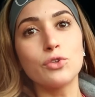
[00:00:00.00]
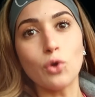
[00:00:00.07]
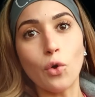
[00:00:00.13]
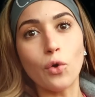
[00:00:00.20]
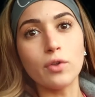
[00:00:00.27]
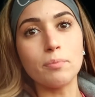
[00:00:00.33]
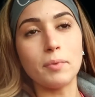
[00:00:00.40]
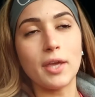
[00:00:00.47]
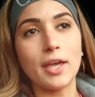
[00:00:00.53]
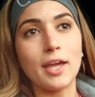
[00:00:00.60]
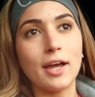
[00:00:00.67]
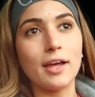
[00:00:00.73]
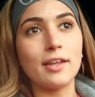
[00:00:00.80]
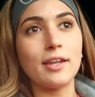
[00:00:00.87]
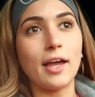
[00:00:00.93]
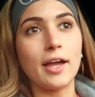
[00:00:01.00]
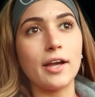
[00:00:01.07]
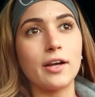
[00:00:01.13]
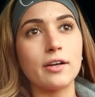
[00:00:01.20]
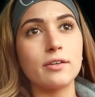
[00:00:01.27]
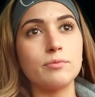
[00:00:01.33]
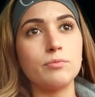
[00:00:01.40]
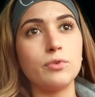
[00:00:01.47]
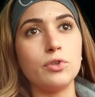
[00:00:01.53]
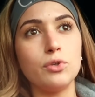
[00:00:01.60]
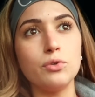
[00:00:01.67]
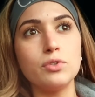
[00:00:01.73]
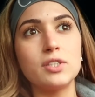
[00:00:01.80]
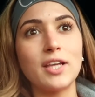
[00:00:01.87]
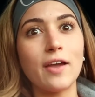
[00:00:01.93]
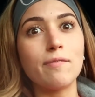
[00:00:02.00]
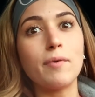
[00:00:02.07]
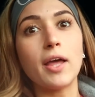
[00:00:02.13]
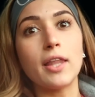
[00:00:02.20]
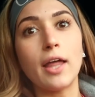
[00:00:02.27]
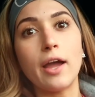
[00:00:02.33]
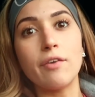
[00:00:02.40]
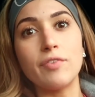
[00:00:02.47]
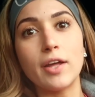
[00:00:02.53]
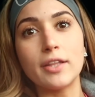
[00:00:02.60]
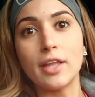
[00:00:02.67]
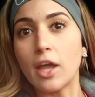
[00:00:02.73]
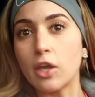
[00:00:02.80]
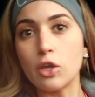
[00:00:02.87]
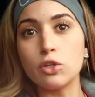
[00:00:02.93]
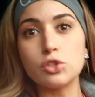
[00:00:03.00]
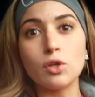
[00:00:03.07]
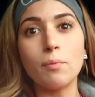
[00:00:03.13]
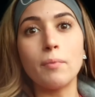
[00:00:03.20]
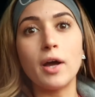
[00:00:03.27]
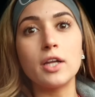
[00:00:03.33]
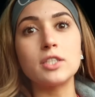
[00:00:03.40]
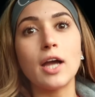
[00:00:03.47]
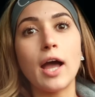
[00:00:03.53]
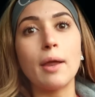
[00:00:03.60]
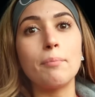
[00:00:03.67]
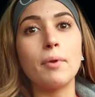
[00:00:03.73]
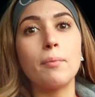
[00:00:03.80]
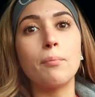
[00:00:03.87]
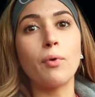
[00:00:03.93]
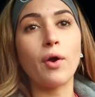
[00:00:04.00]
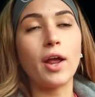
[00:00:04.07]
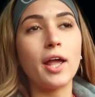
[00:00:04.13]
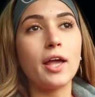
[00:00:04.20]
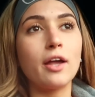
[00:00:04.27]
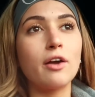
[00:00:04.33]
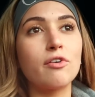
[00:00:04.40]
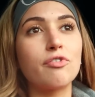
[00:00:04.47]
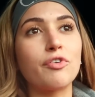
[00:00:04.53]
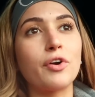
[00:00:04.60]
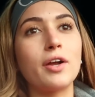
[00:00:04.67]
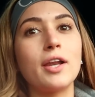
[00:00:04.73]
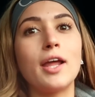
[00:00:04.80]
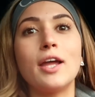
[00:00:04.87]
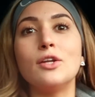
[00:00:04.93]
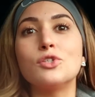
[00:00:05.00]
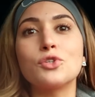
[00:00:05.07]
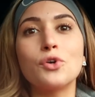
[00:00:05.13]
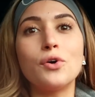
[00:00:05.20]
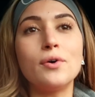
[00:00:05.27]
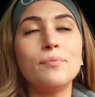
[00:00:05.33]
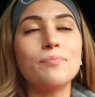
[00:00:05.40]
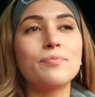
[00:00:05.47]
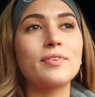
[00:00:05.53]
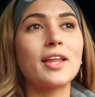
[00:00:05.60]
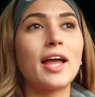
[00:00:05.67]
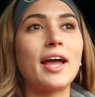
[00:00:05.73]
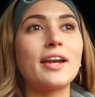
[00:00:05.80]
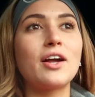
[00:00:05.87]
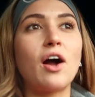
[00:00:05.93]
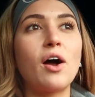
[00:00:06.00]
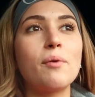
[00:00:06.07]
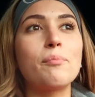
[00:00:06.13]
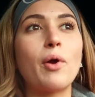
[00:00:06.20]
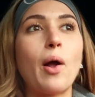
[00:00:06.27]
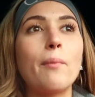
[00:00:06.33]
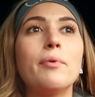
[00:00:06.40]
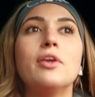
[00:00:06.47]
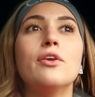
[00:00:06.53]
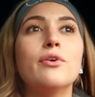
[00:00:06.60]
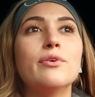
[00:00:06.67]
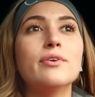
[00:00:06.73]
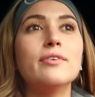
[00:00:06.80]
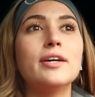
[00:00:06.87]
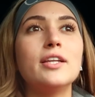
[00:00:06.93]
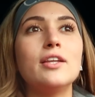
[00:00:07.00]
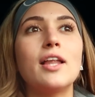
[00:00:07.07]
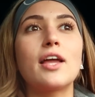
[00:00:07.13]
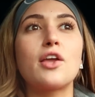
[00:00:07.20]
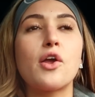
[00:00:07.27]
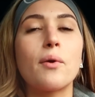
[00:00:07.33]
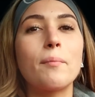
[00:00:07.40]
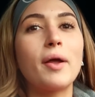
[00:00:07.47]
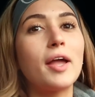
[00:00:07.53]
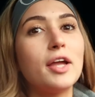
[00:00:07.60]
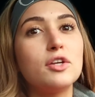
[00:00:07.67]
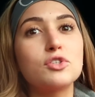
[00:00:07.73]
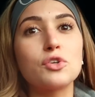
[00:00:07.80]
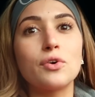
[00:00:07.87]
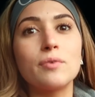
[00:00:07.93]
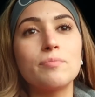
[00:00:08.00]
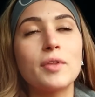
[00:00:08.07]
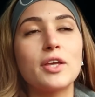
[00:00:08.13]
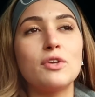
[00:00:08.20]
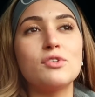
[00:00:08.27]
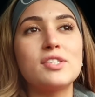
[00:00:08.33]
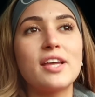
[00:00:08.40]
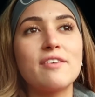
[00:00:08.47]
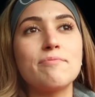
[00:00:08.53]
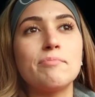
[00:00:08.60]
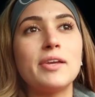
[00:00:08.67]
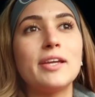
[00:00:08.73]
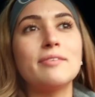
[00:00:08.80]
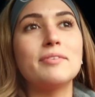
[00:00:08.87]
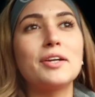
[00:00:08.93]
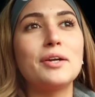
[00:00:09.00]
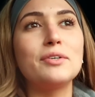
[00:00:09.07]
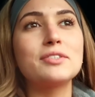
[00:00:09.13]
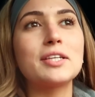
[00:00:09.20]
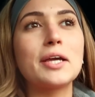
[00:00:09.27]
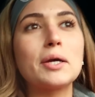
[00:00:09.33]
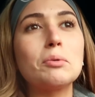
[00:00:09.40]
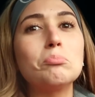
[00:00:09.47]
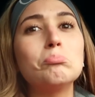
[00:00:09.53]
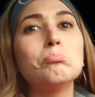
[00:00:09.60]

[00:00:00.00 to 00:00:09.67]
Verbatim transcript: told me like you saved my life. Like, thank you so much. I had been praying for an angel, and God brought me you, and like, you're my angel. Like, you saved me. And I was like,